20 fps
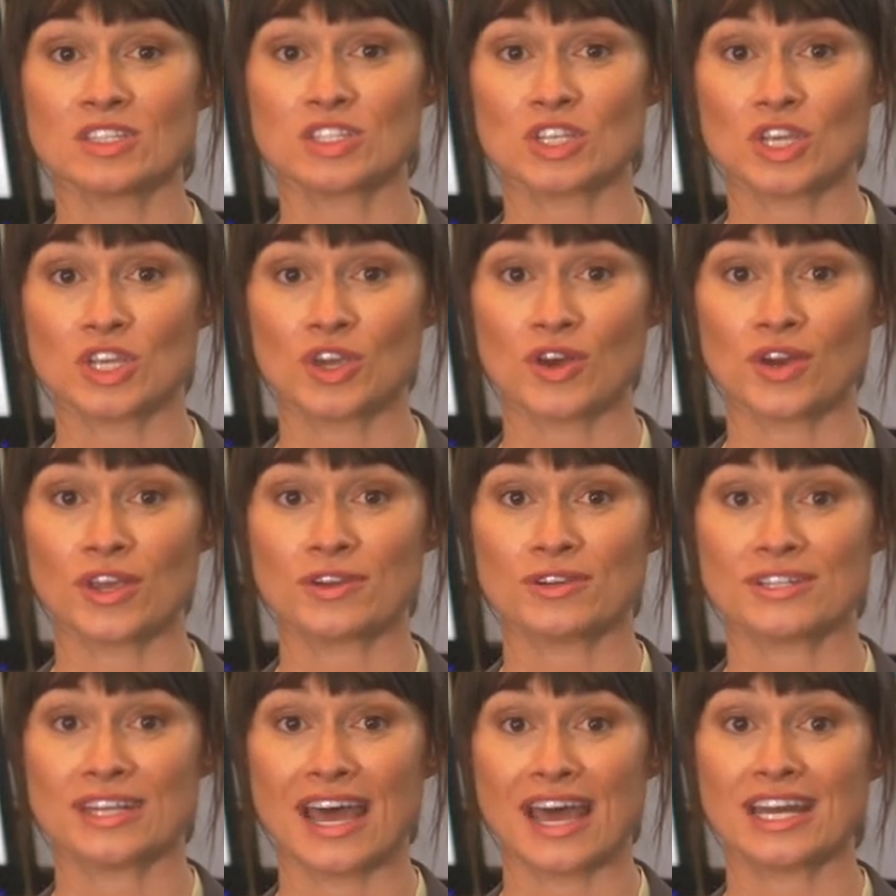and
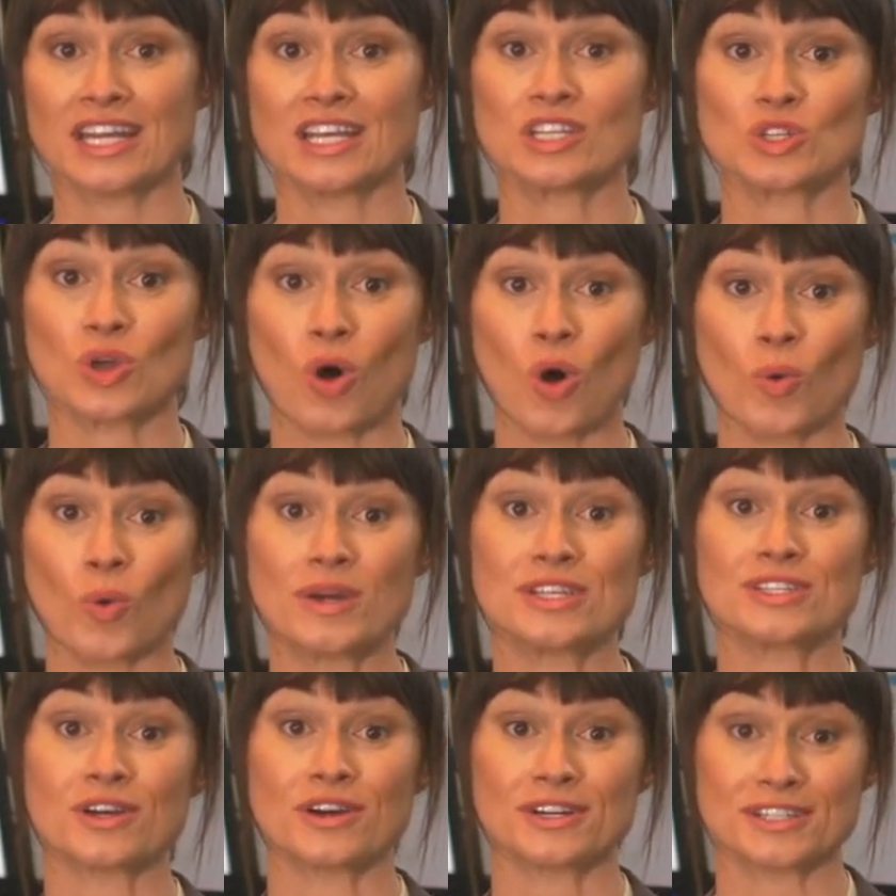securing your data is
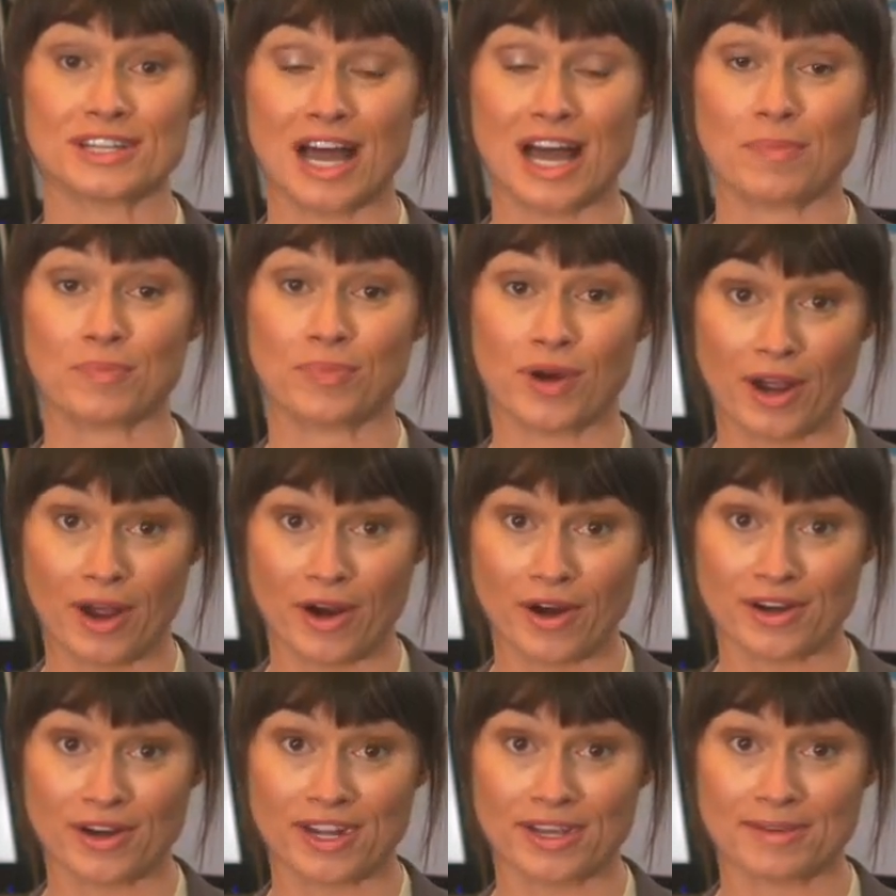always our top
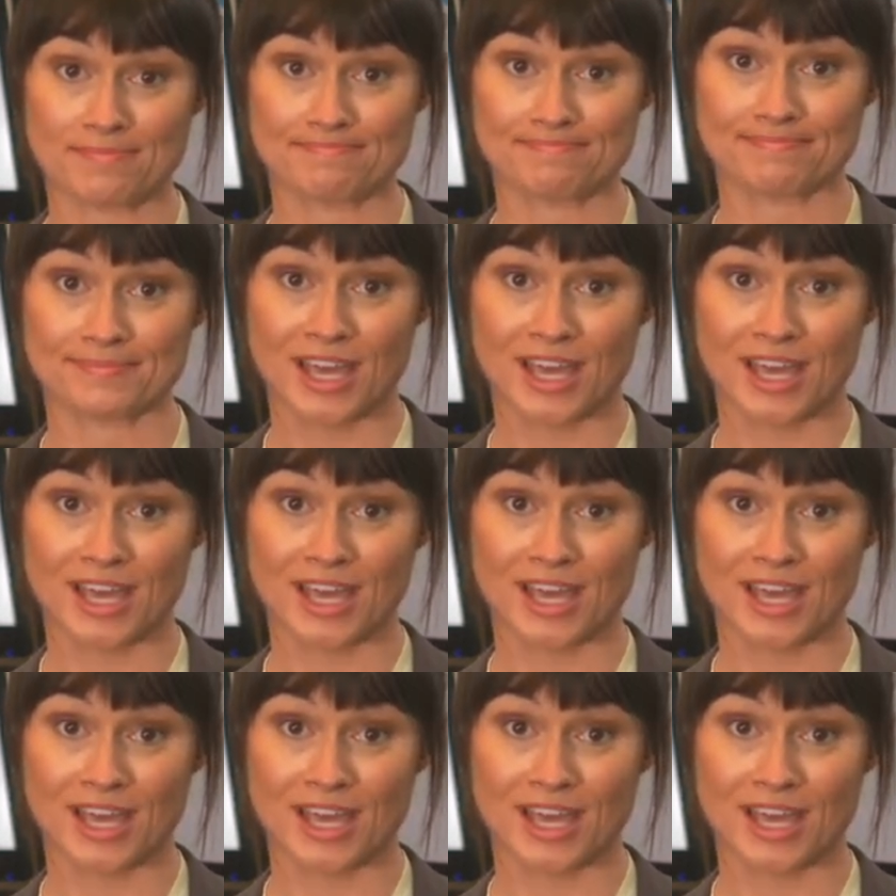priority.